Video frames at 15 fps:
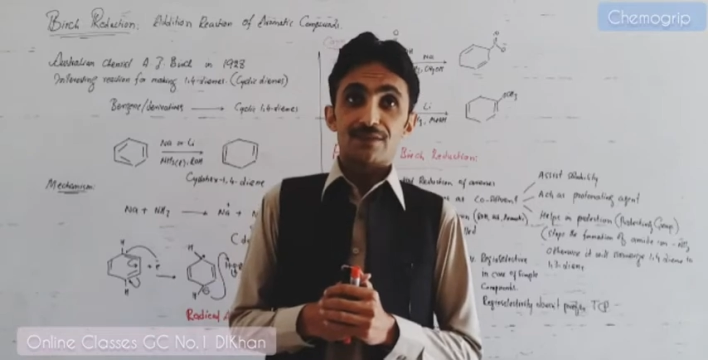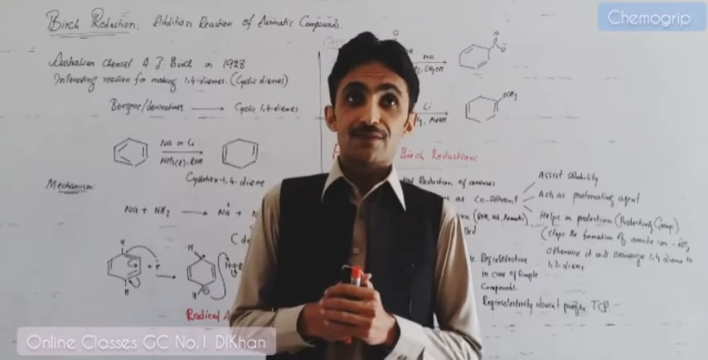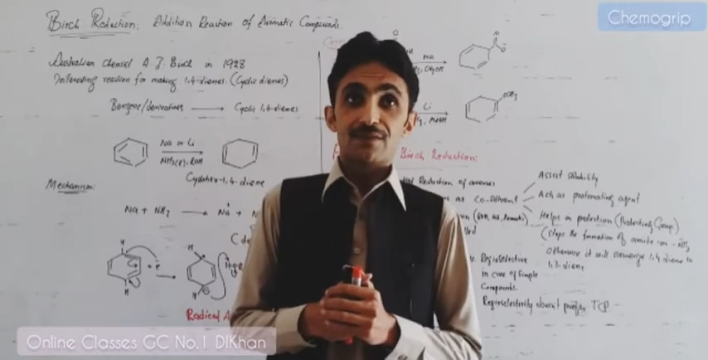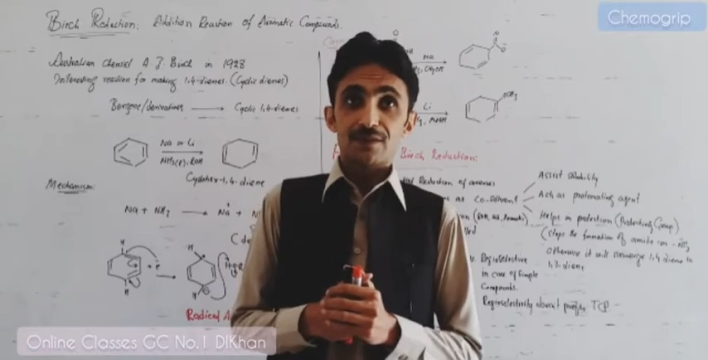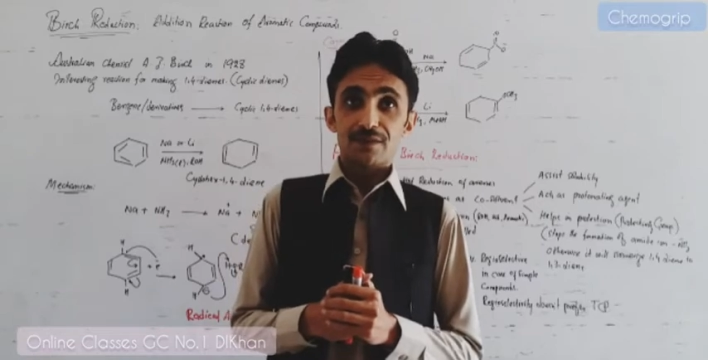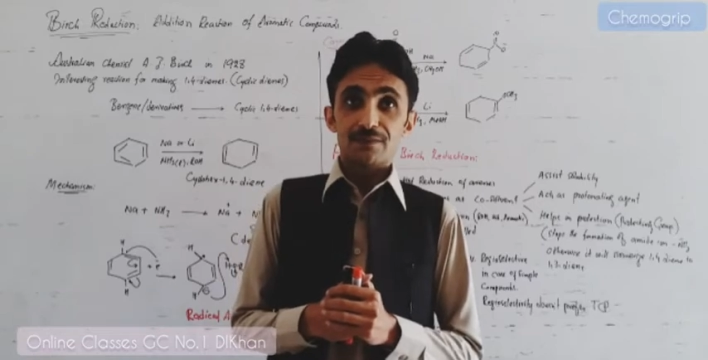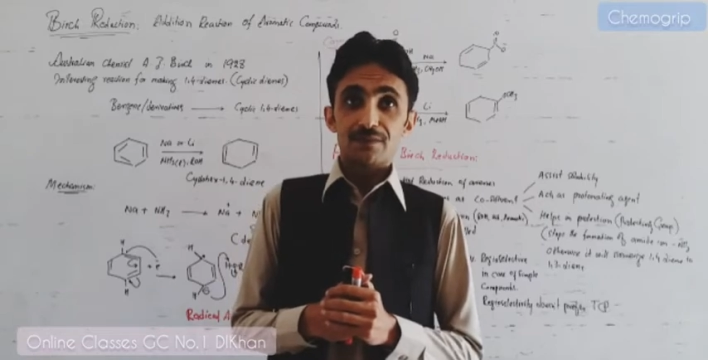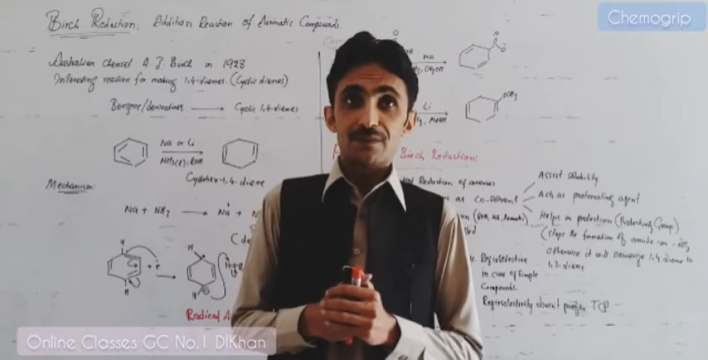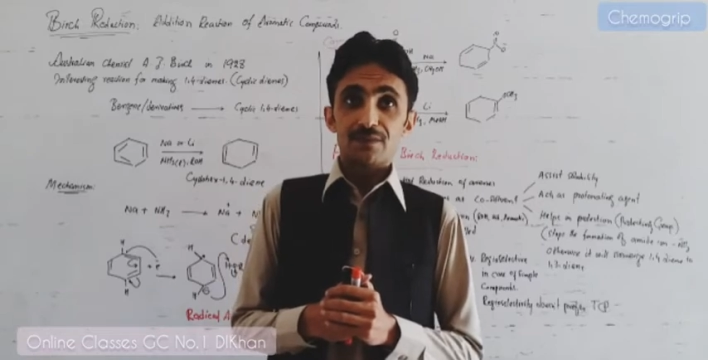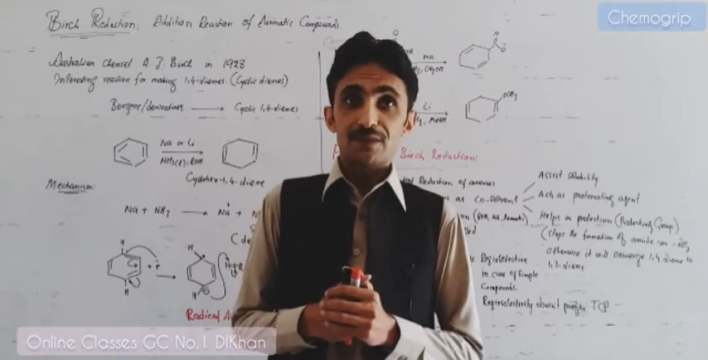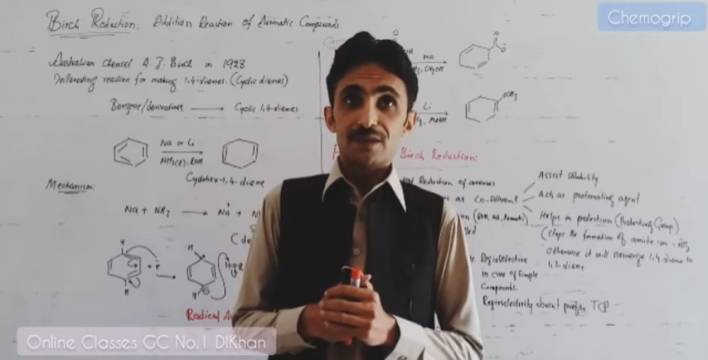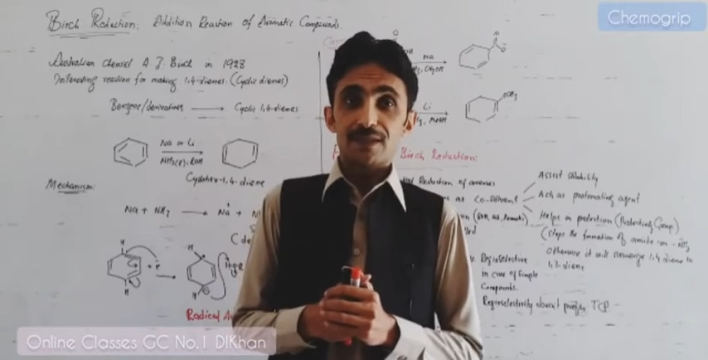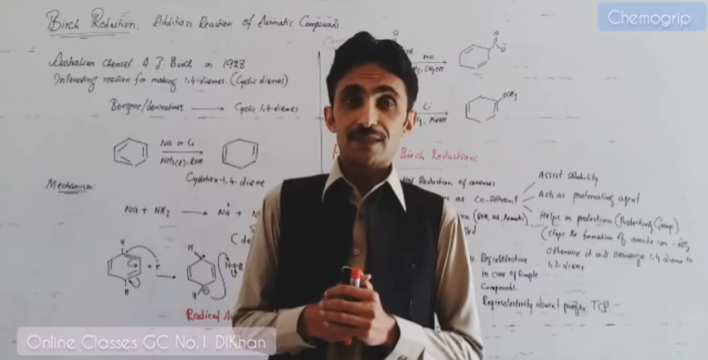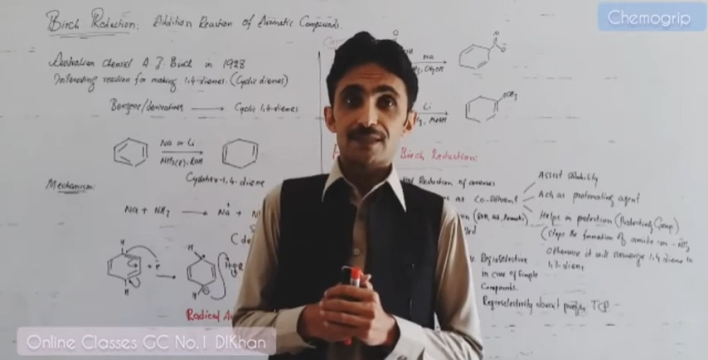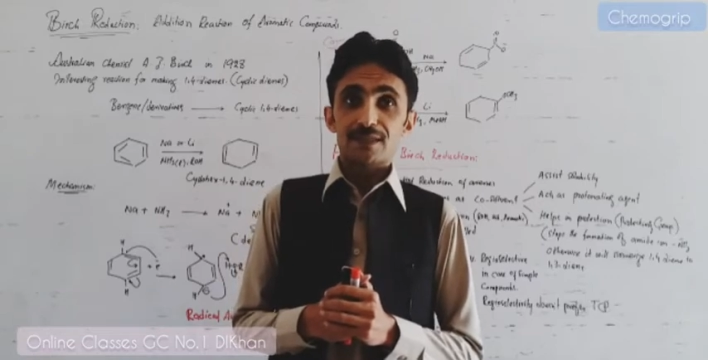form
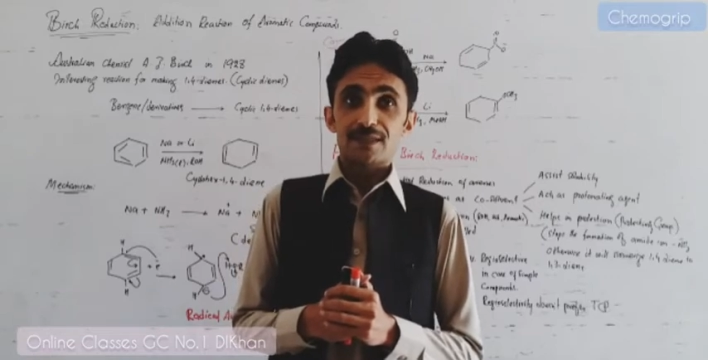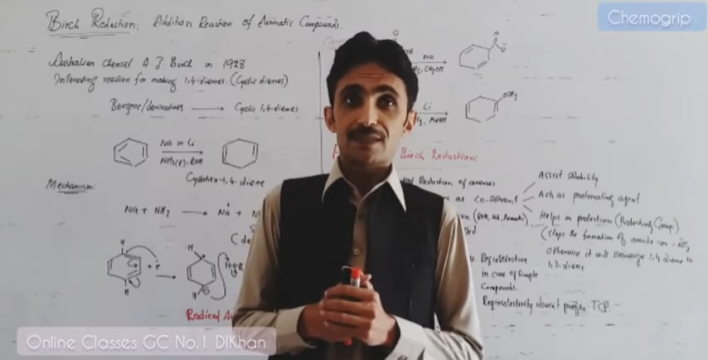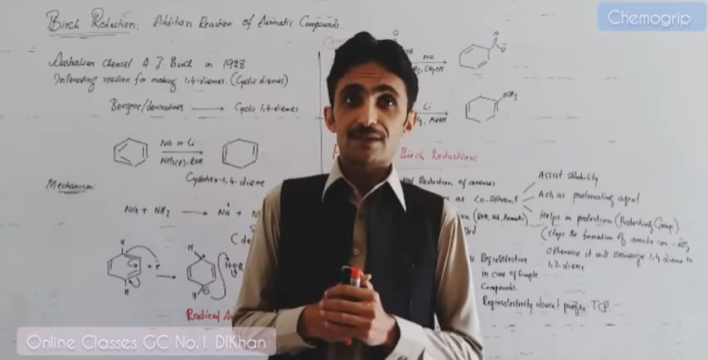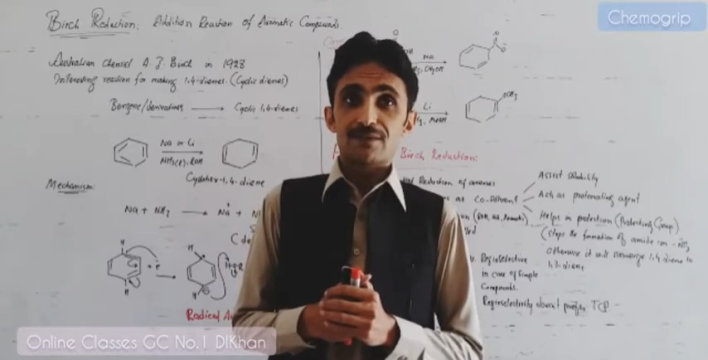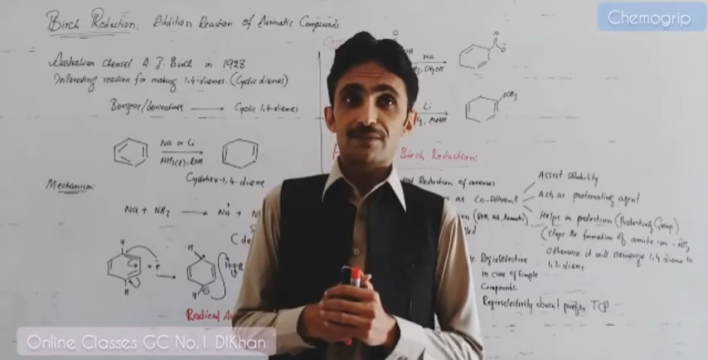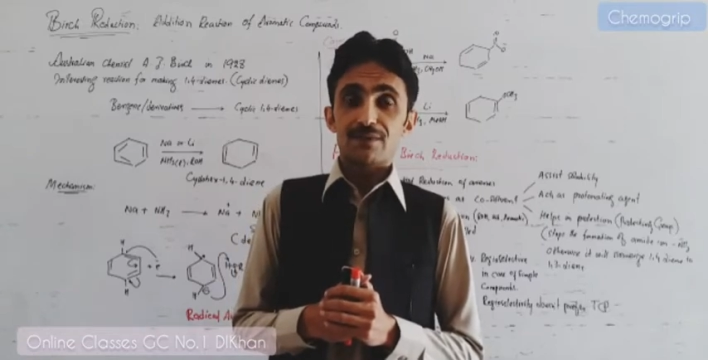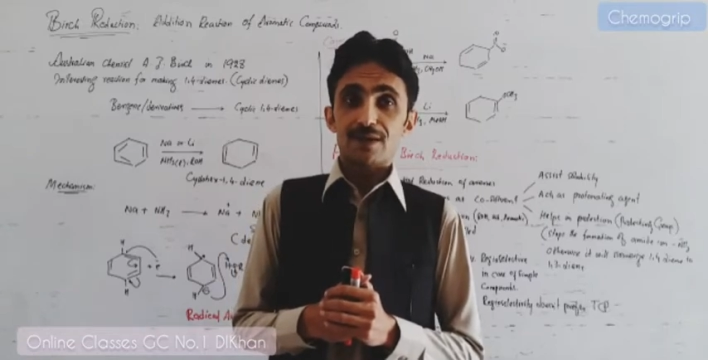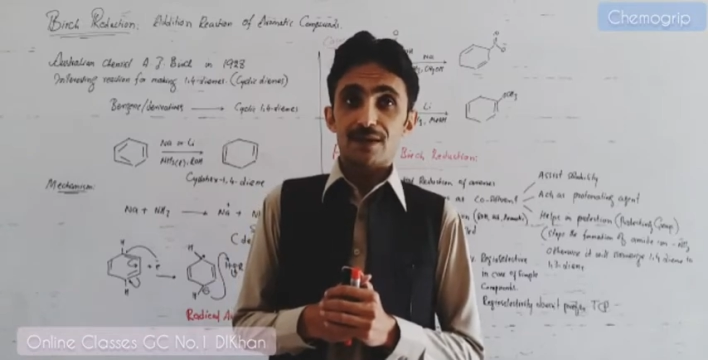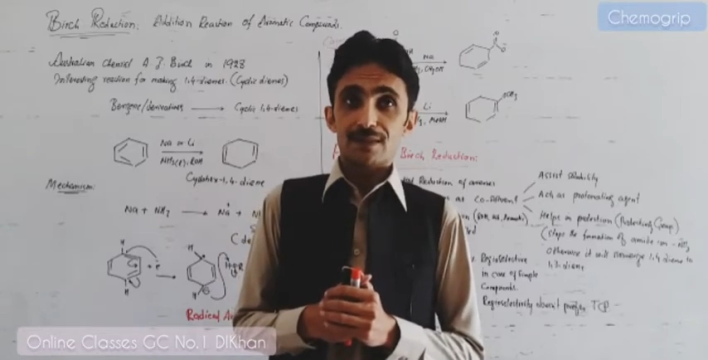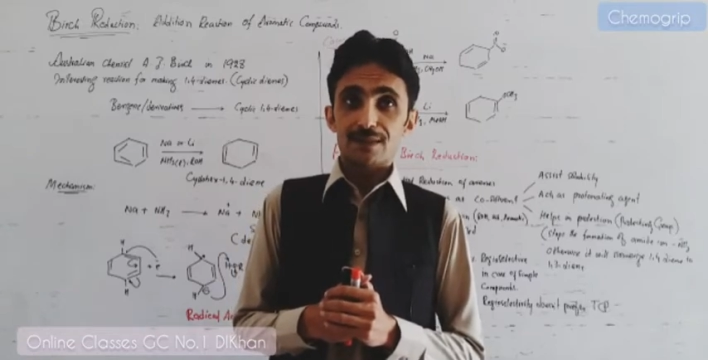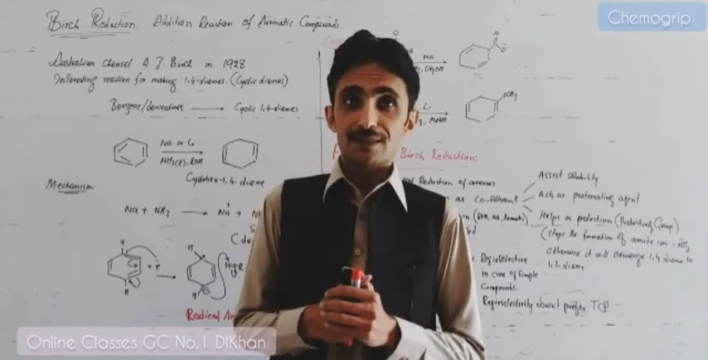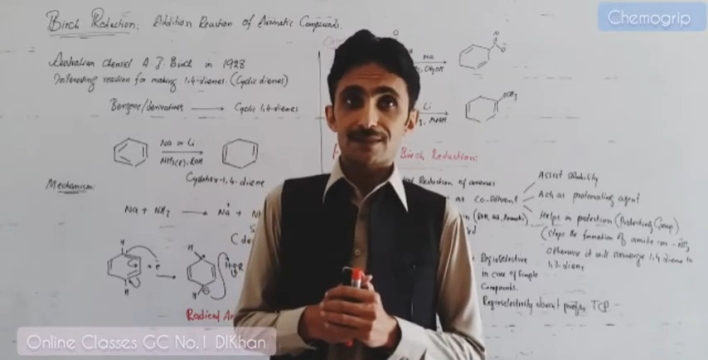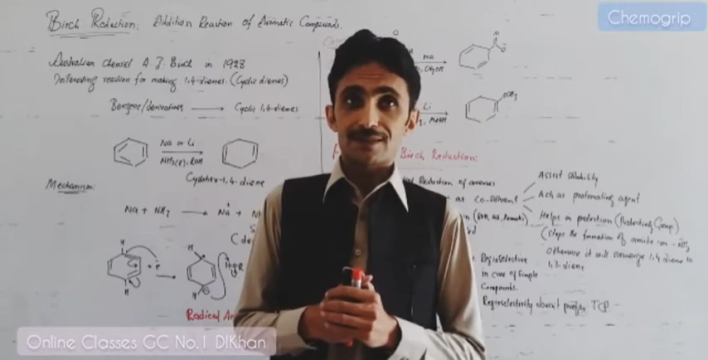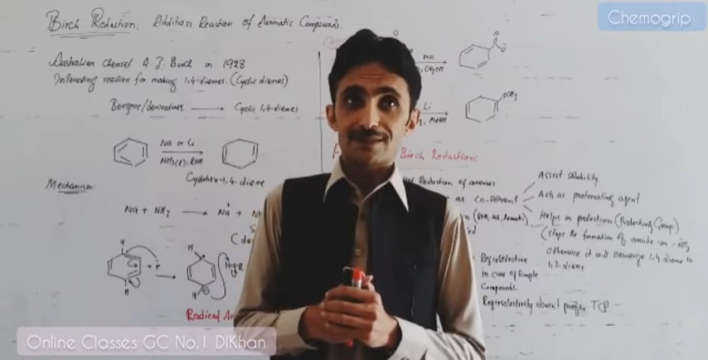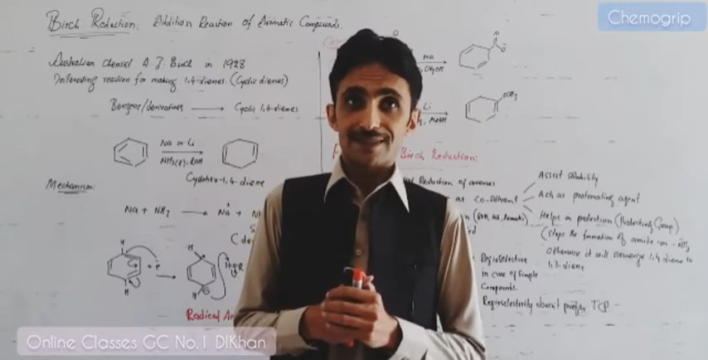at a
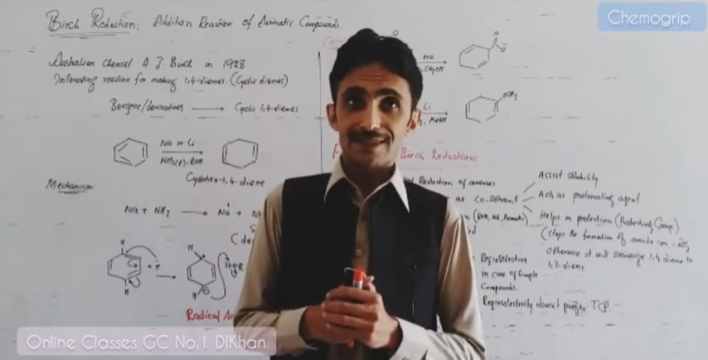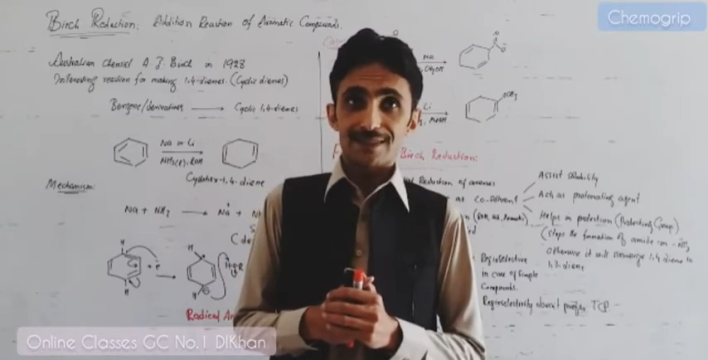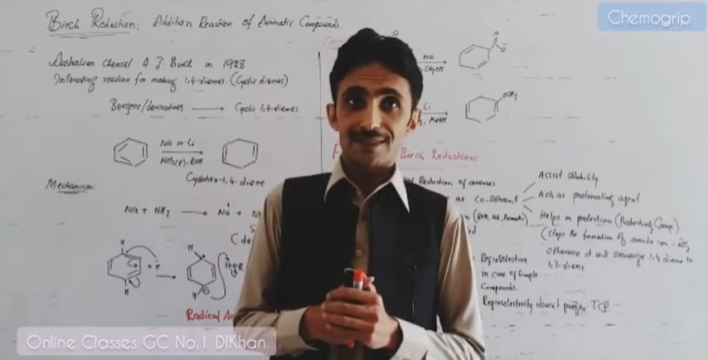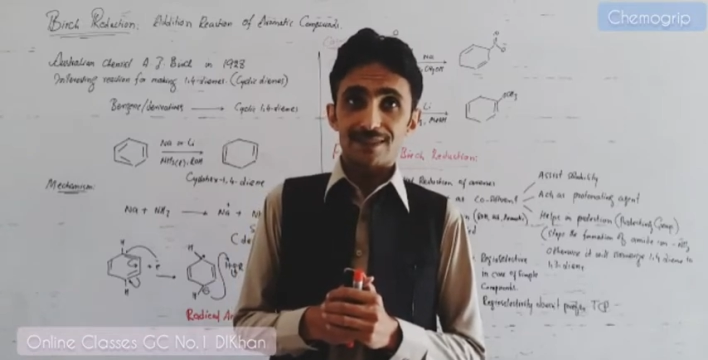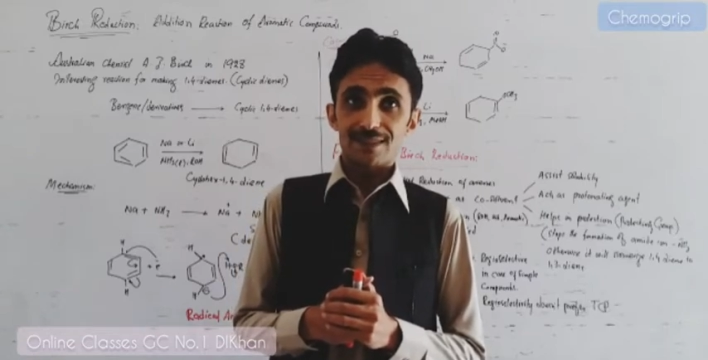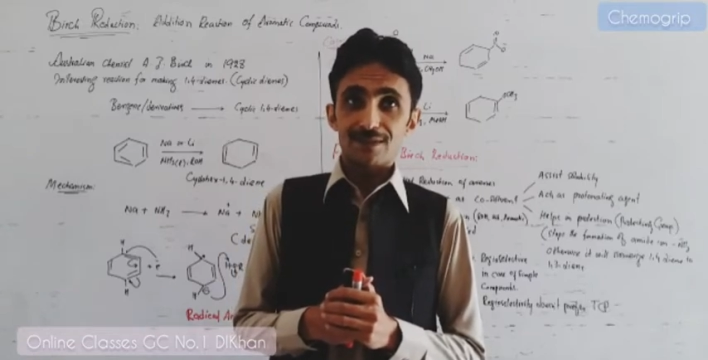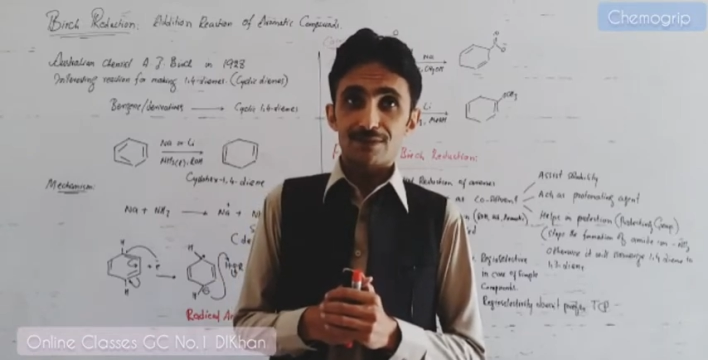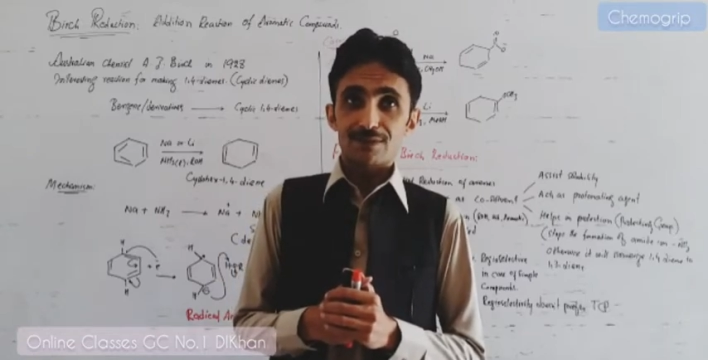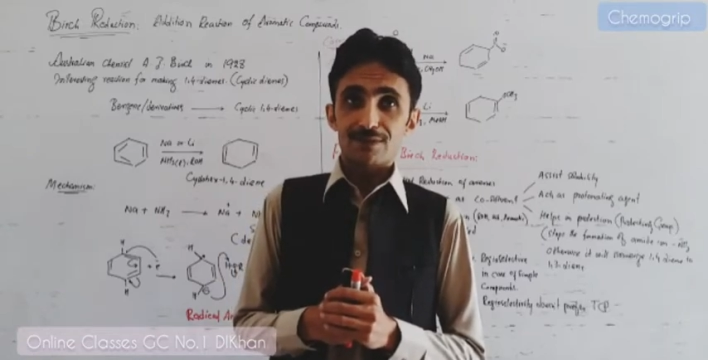fast rate,